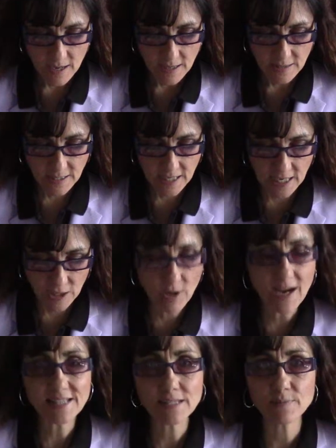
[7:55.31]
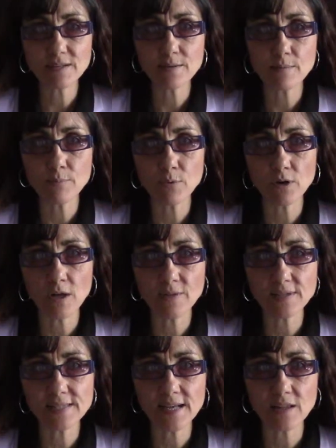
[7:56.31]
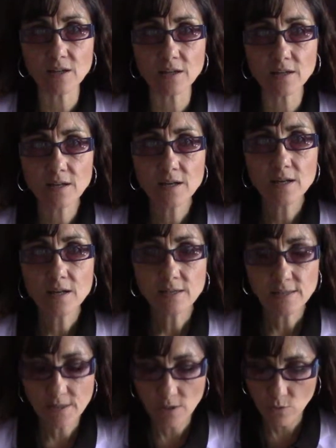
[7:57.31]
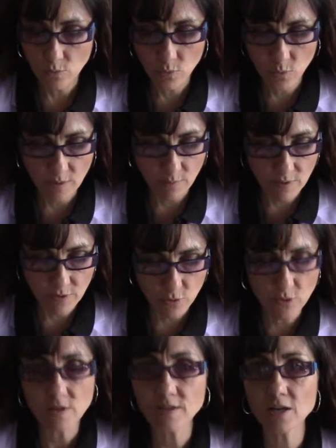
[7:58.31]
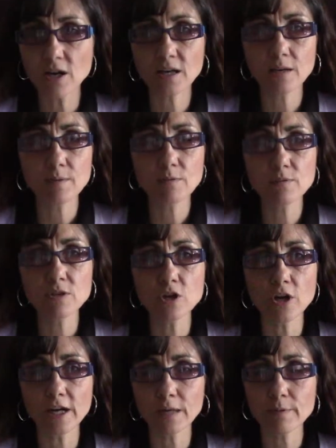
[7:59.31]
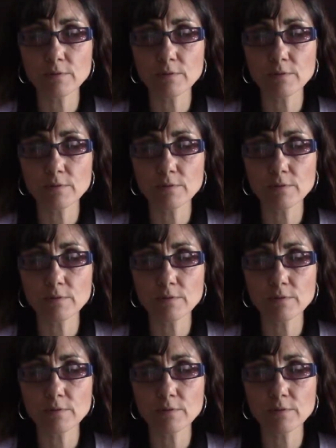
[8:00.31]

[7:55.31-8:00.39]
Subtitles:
The care has to be borne on the seller. So you're not going to be